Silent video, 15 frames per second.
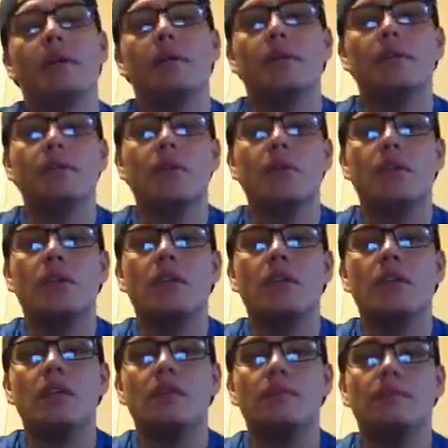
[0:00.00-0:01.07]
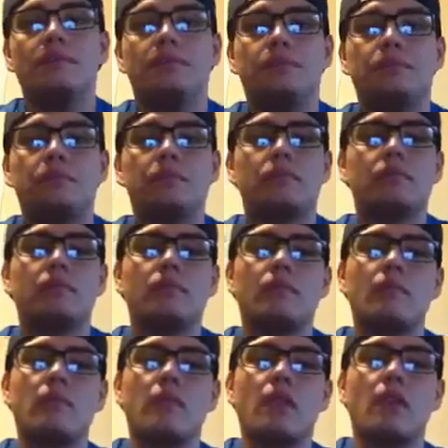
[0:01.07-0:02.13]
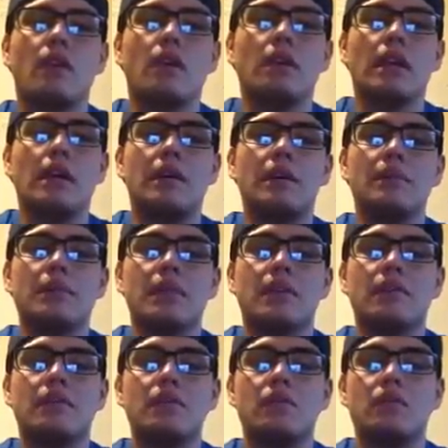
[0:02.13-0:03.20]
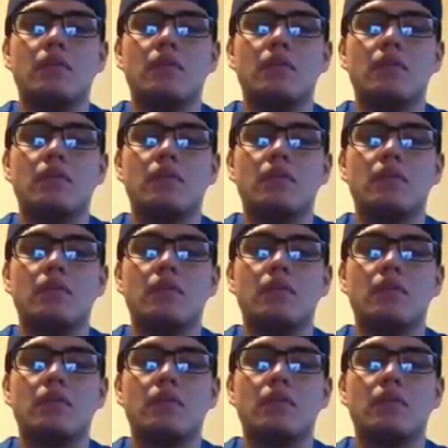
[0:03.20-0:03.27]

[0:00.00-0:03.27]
doing so he allowed himself